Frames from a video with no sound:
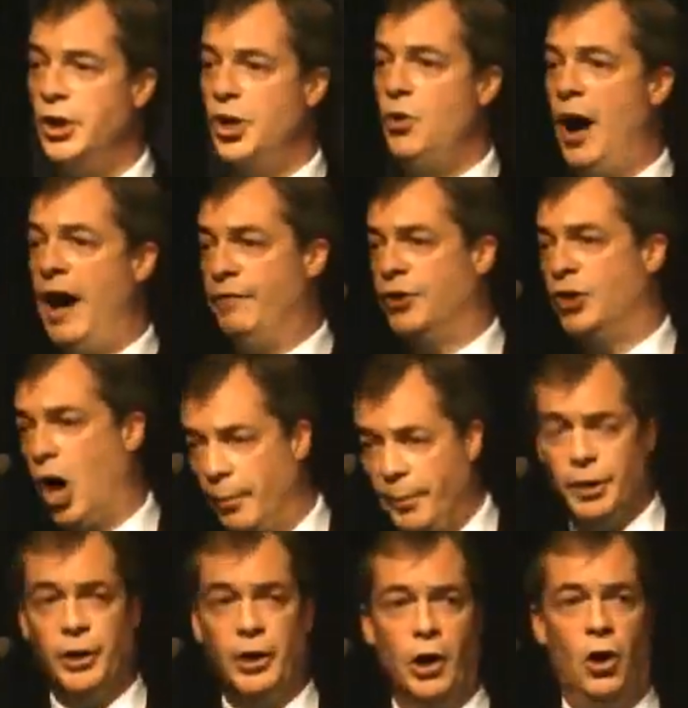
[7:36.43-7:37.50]
who have
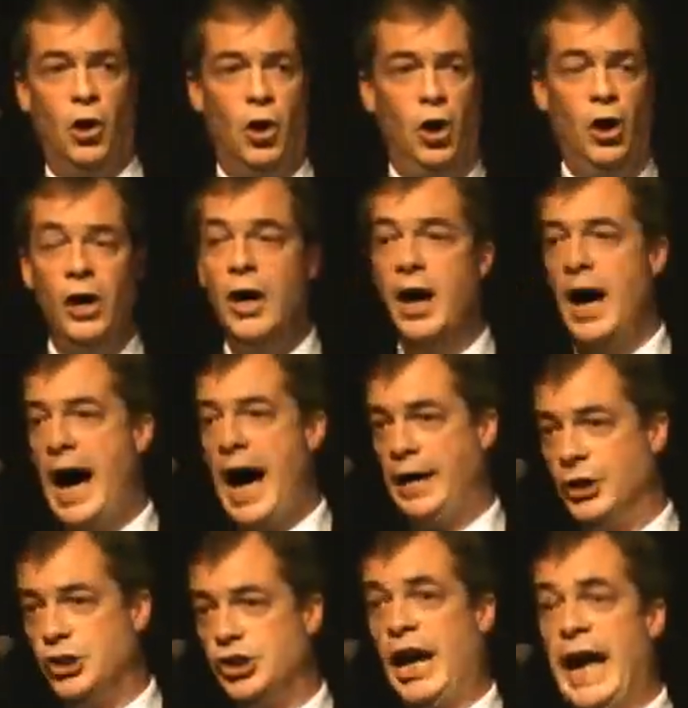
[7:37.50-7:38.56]
common law
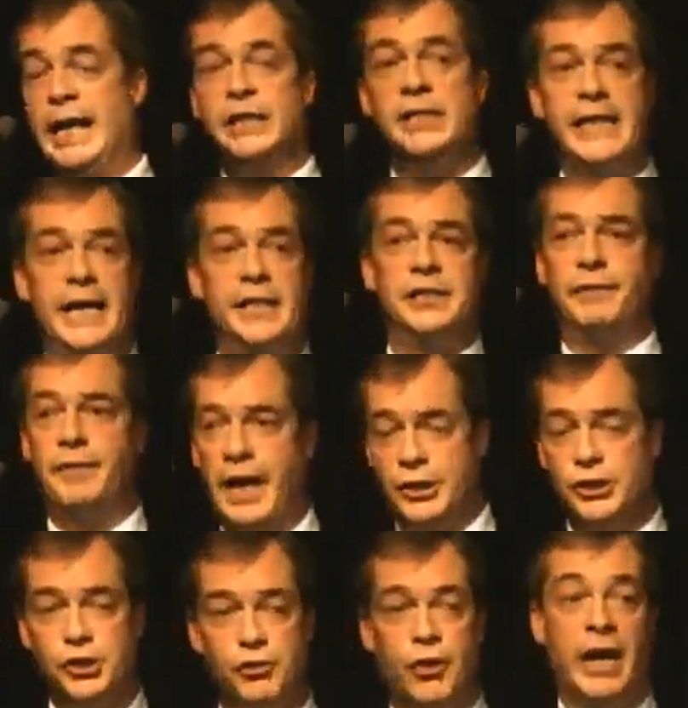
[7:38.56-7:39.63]
and a shared sense of
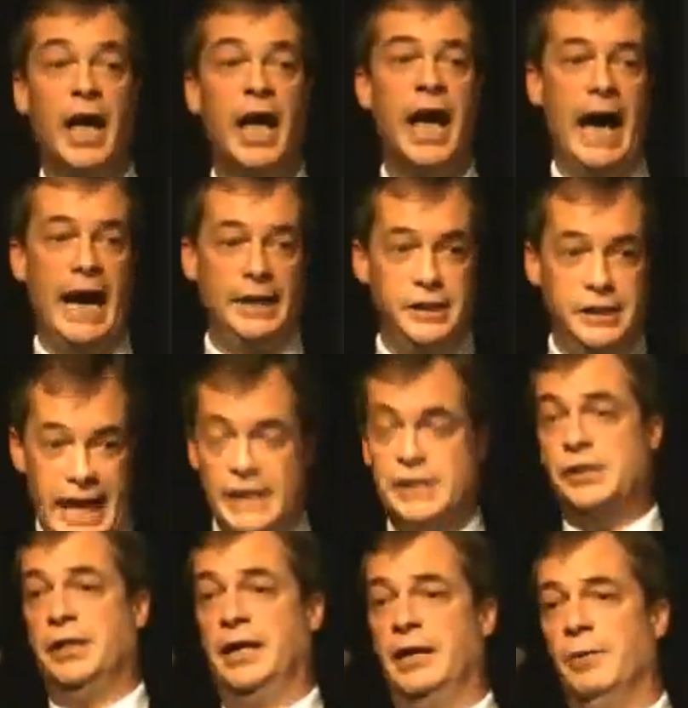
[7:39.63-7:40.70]
history and
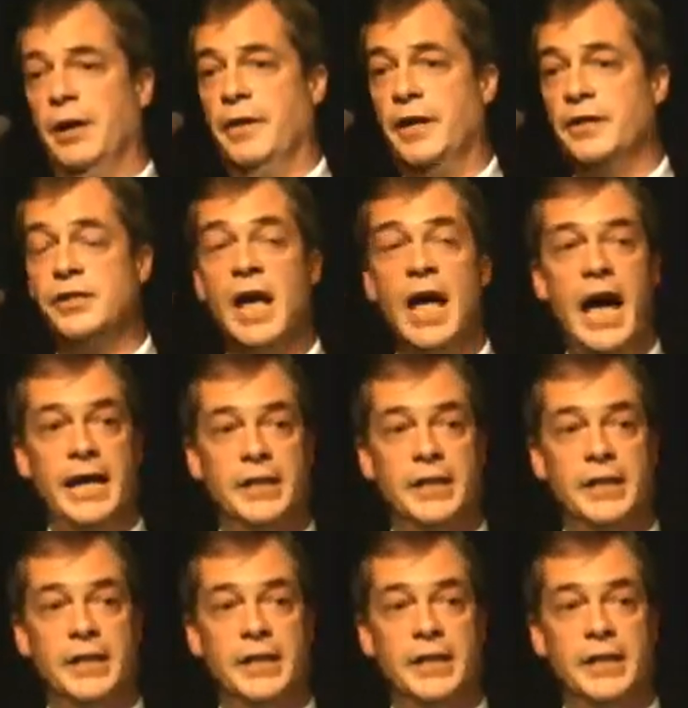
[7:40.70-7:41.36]
destiny with us,